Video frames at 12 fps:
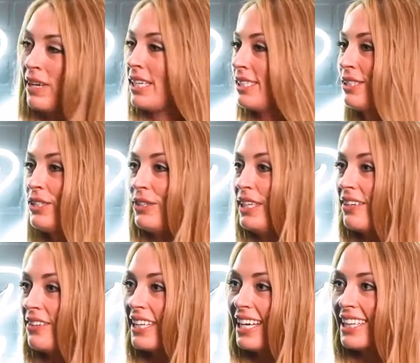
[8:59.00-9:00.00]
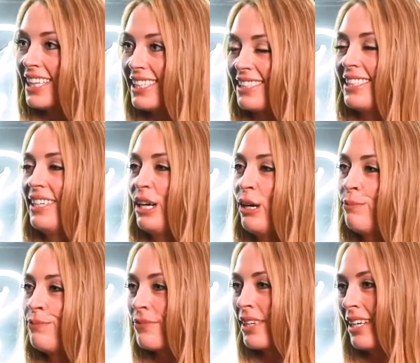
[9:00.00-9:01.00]
a studio like this, you know.
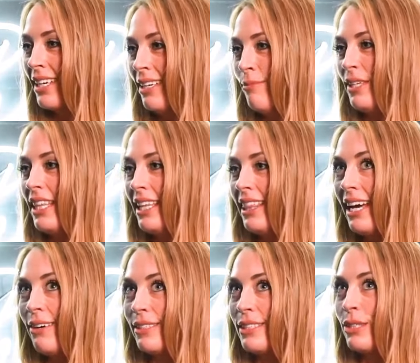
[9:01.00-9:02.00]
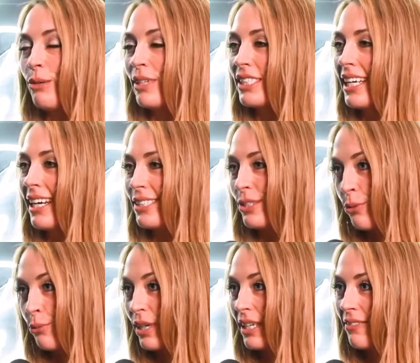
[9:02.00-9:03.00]
Right. But then that was so much extra
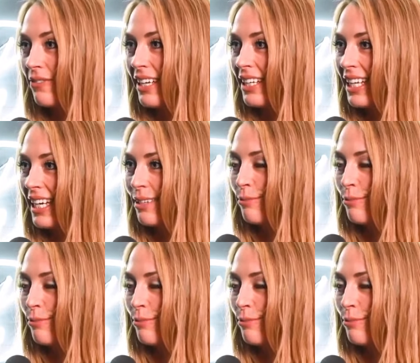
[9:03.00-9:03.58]
work it felt like